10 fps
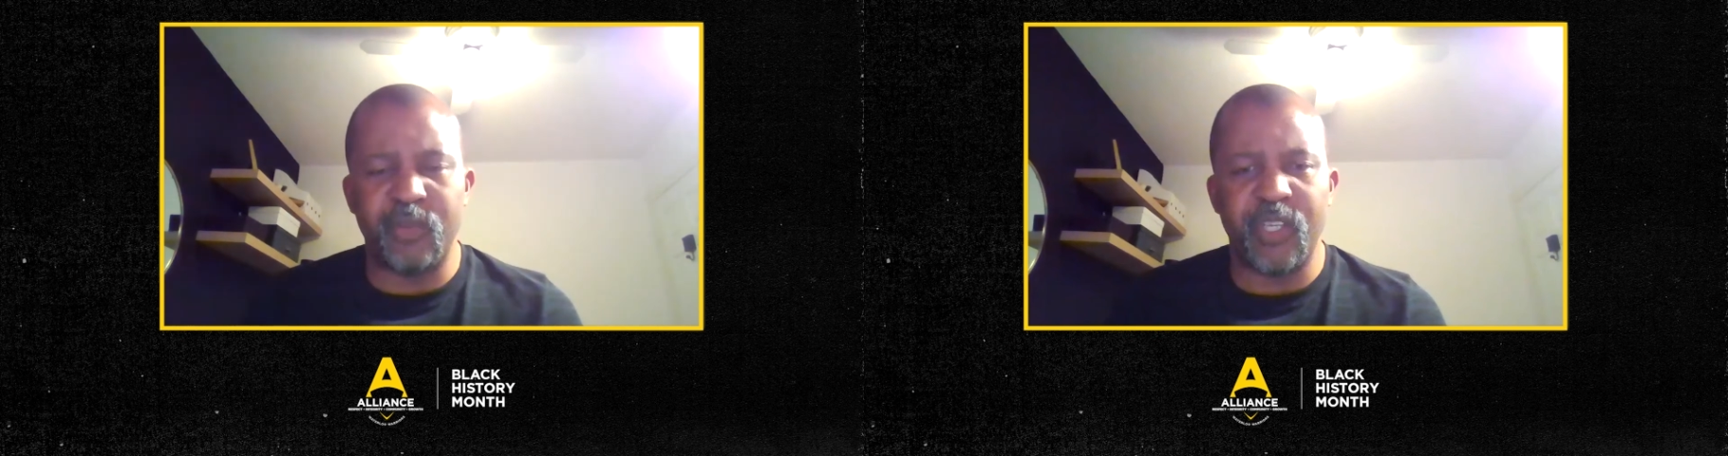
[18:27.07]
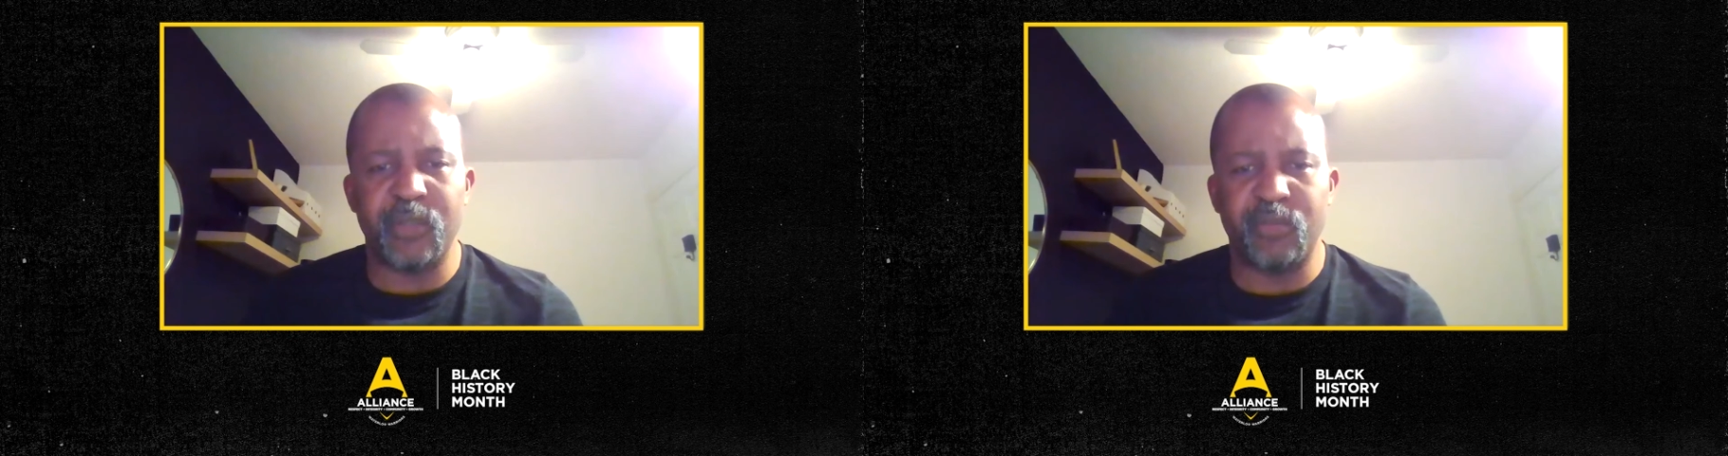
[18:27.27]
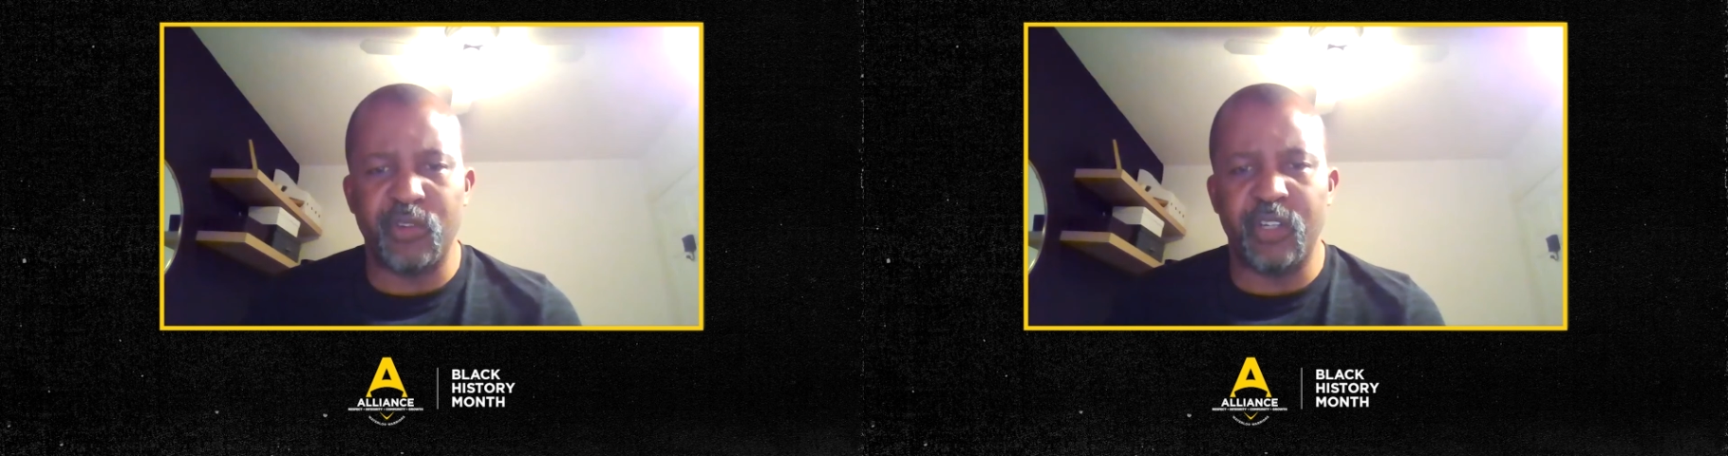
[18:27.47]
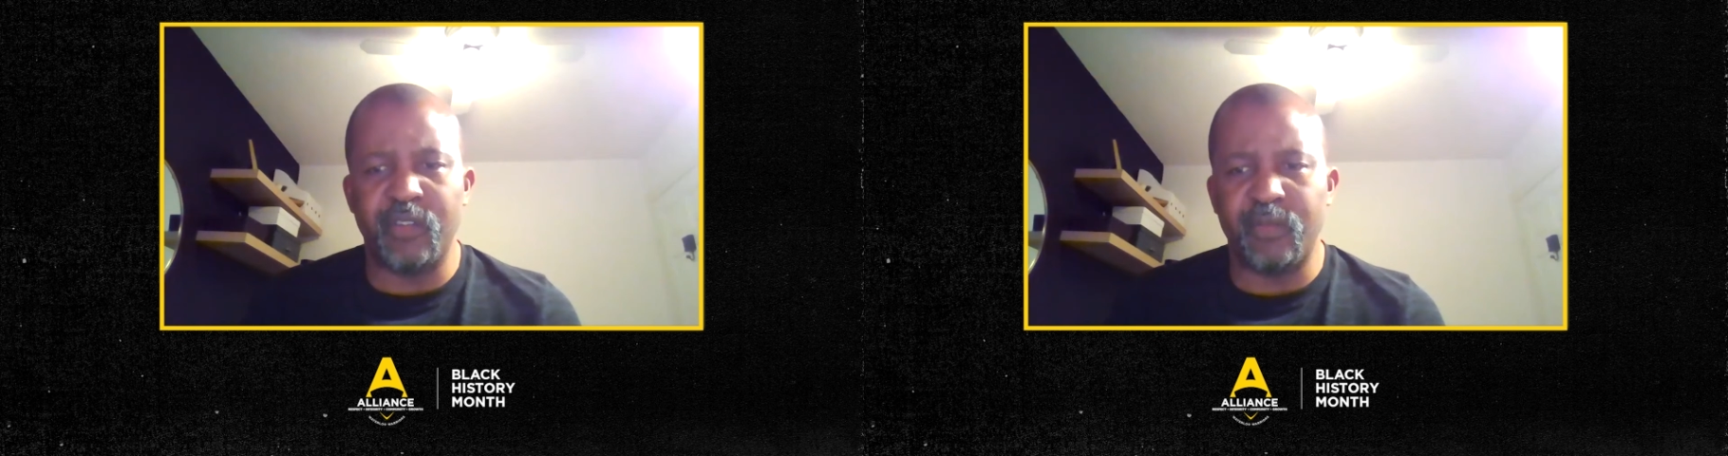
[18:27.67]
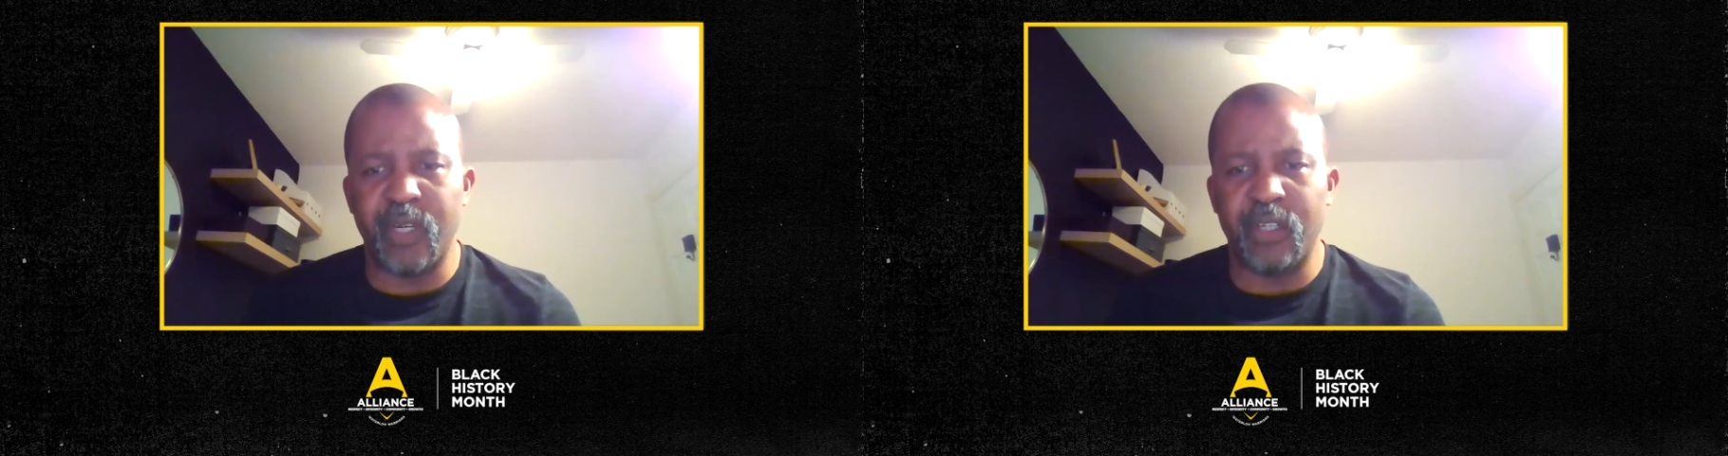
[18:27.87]
being
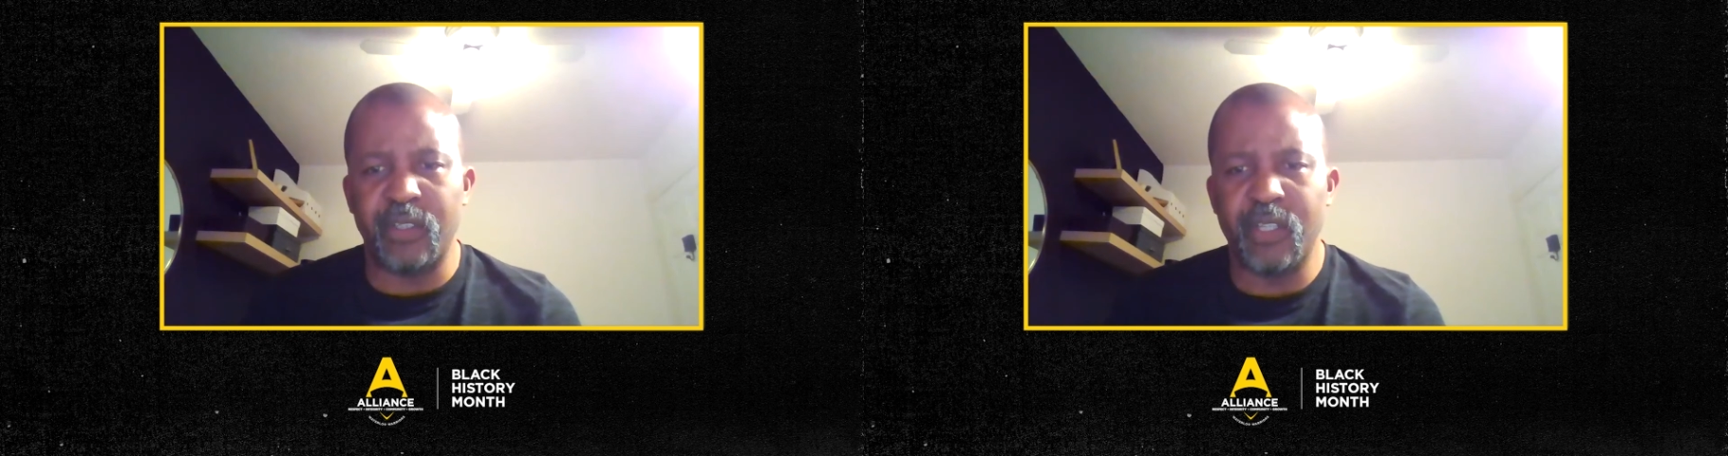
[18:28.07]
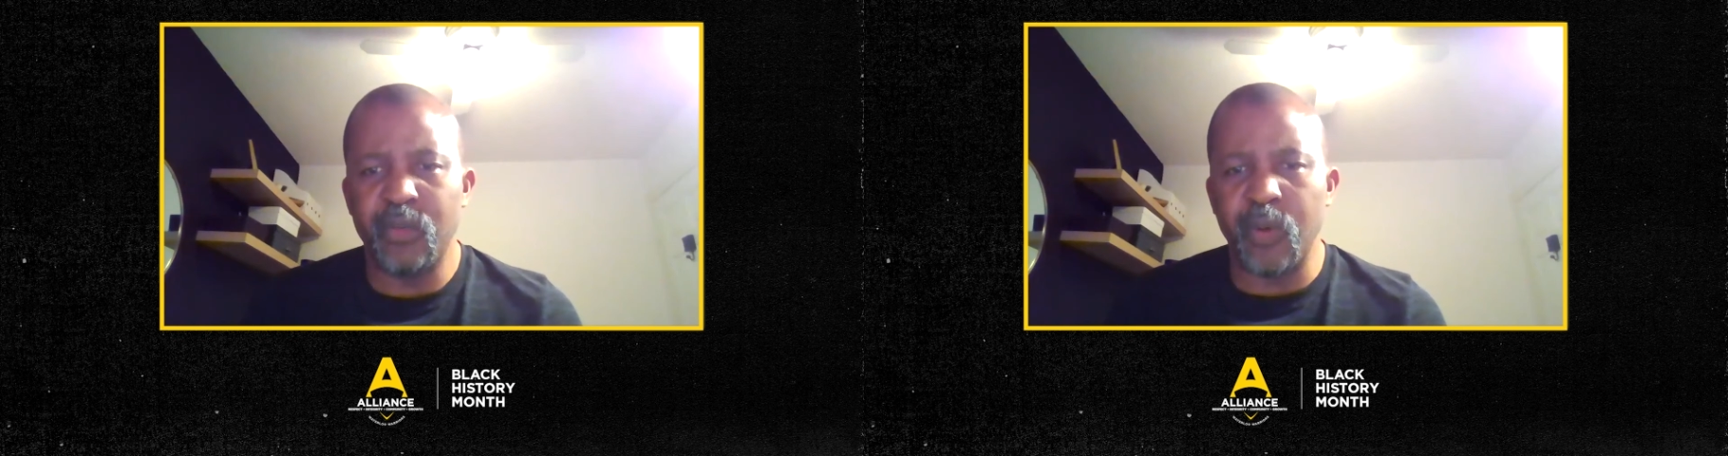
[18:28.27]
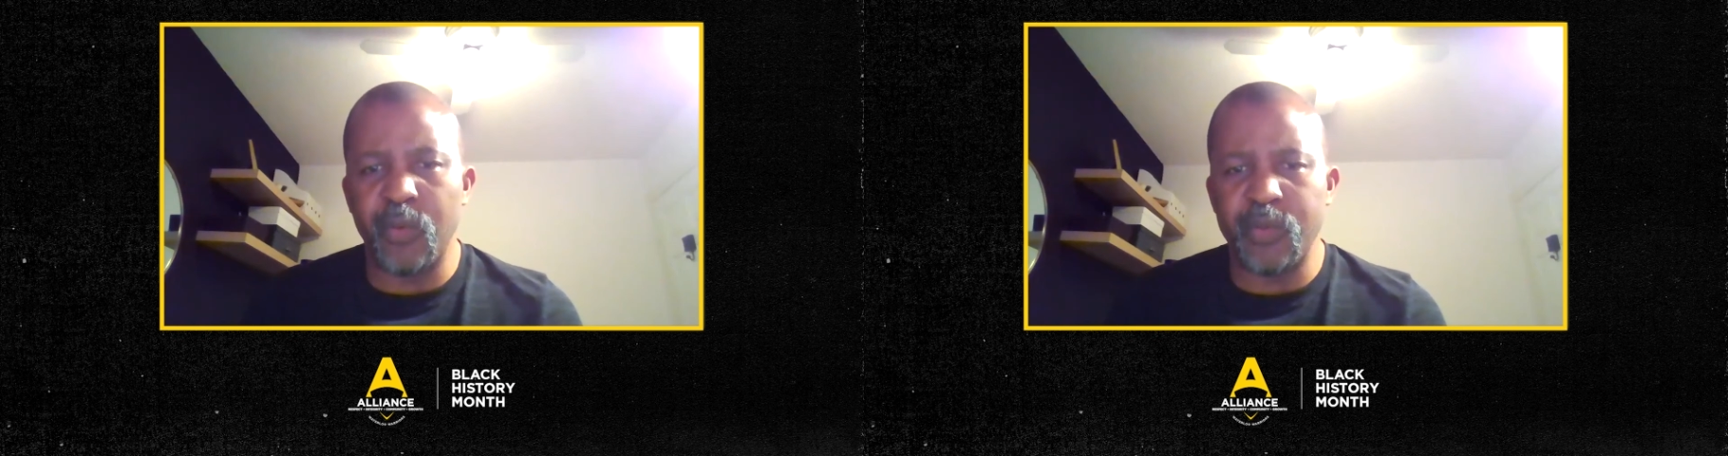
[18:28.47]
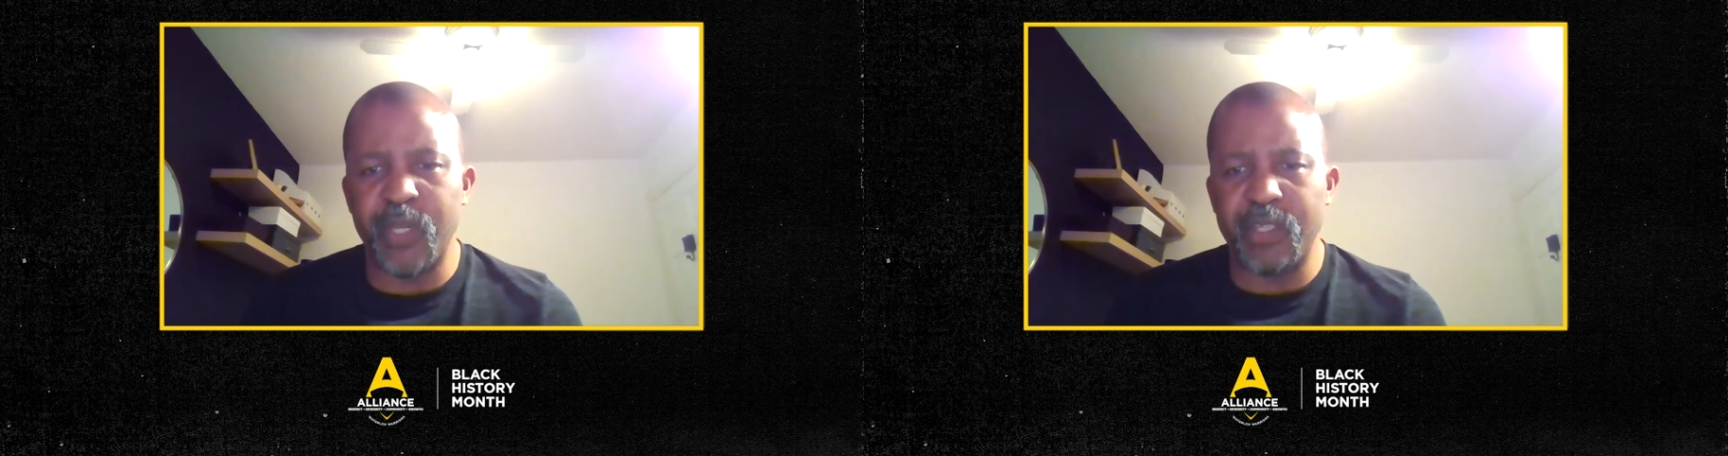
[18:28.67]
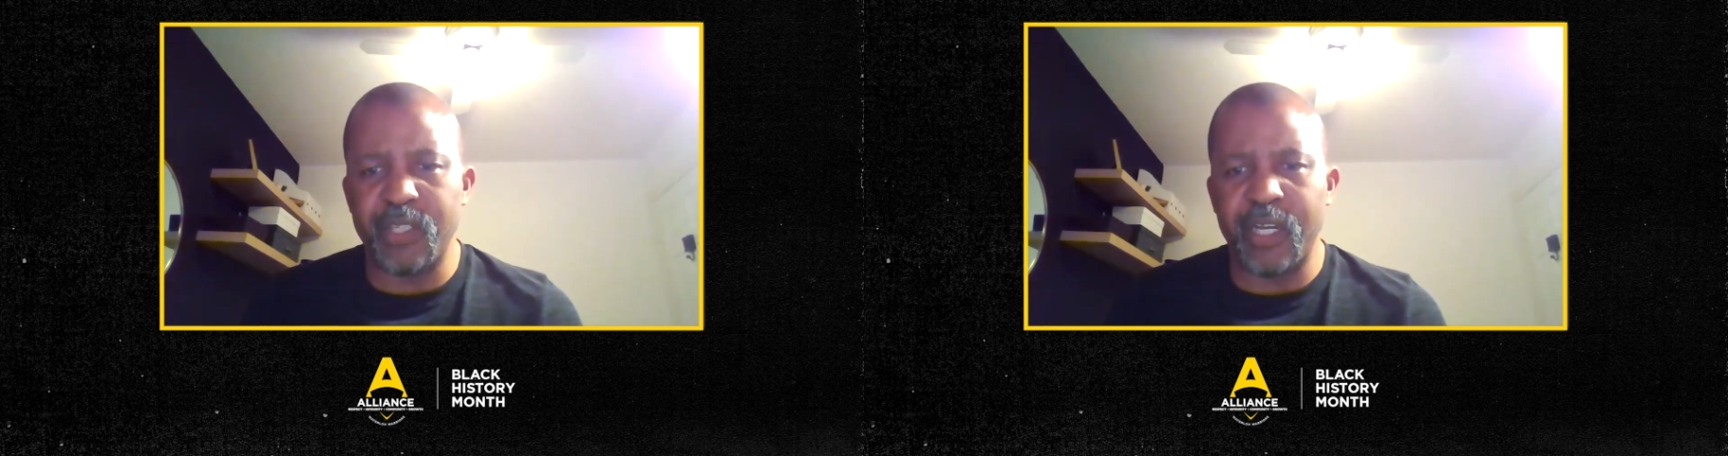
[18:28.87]
supportive about what was
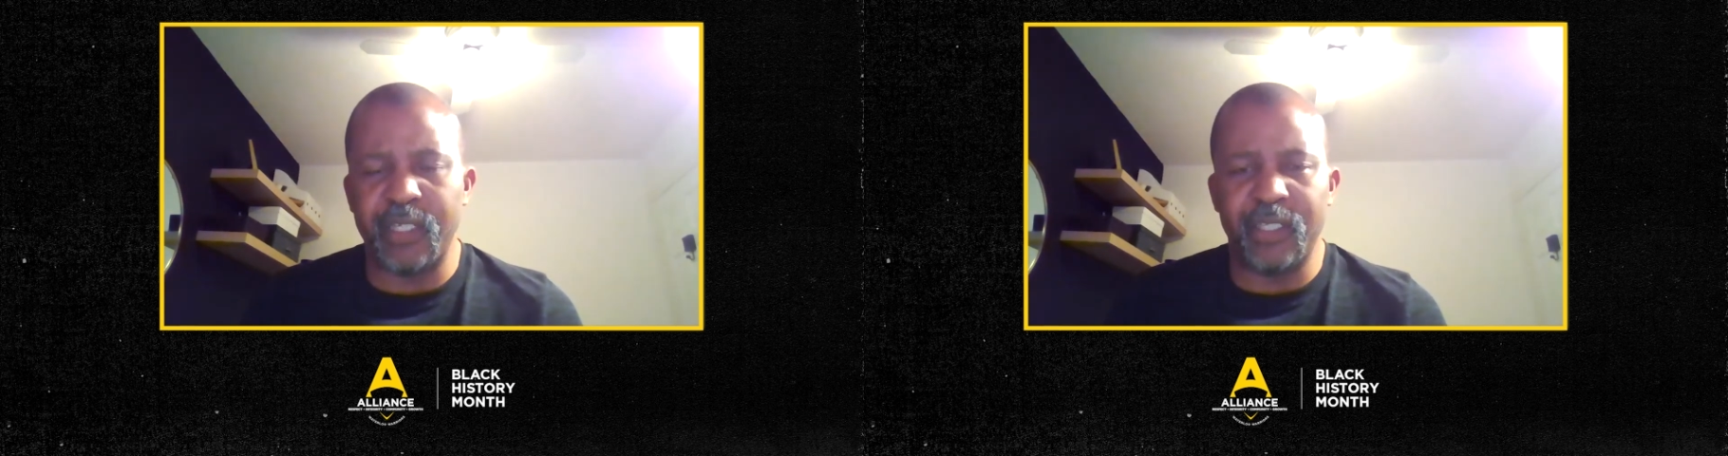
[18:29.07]
being done,